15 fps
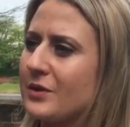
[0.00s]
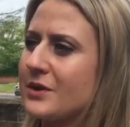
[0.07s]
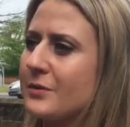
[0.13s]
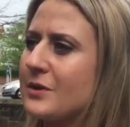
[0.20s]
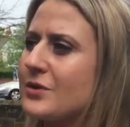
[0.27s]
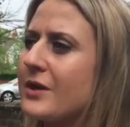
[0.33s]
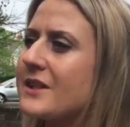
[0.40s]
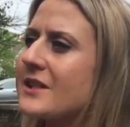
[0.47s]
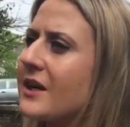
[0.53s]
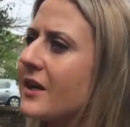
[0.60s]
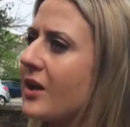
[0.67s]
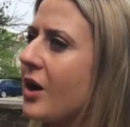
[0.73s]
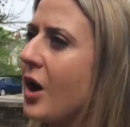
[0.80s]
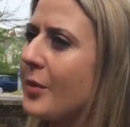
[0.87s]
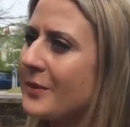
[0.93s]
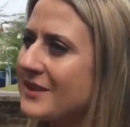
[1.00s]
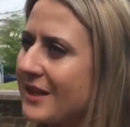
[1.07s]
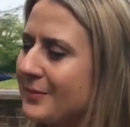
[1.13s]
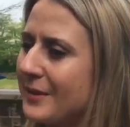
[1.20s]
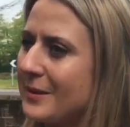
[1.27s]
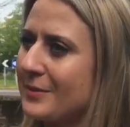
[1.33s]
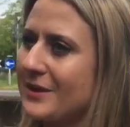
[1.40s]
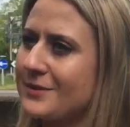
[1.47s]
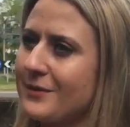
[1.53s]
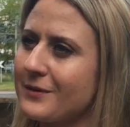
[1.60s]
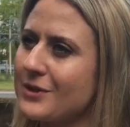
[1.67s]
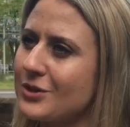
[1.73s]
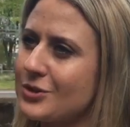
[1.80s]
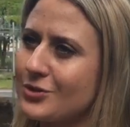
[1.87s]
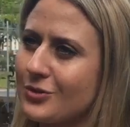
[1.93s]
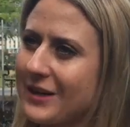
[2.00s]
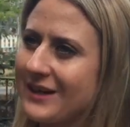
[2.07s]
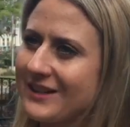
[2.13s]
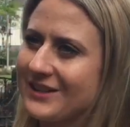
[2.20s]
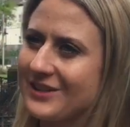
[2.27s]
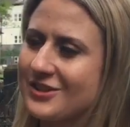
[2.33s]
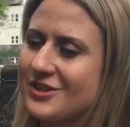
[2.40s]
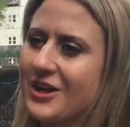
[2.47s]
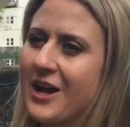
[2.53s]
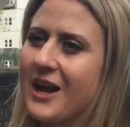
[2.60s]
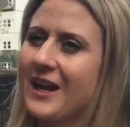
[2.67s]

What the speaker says: so we try to accommodate people. It's very strange.